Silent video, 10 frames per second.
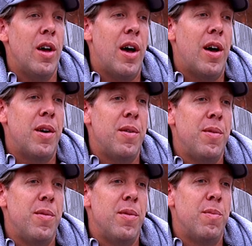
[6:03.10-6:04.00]

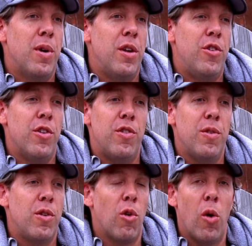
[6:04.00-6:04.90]
uh, but
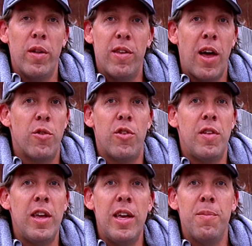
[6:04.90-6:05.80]
just growing together as a
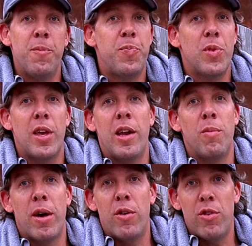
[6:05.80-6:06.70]
team,
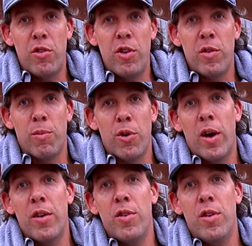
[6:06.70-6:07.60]
getting better as the season
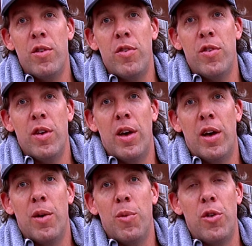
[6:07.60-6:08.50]
progresses,
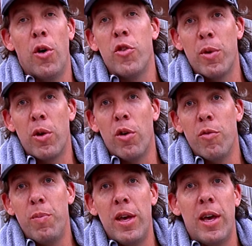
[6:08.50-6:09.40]
uh, with the ultimate
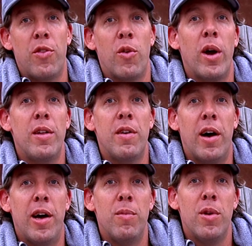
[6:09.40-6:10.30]
goal of peaking at the right
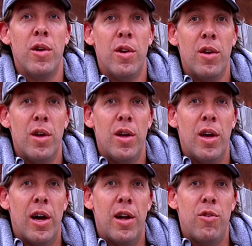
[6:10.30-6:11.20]
time
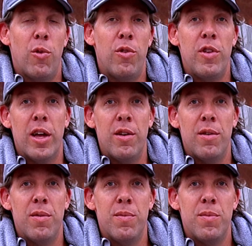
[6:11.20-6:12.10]
uh, towards the end
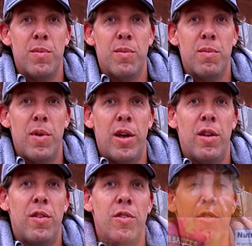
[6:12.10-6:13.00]
end of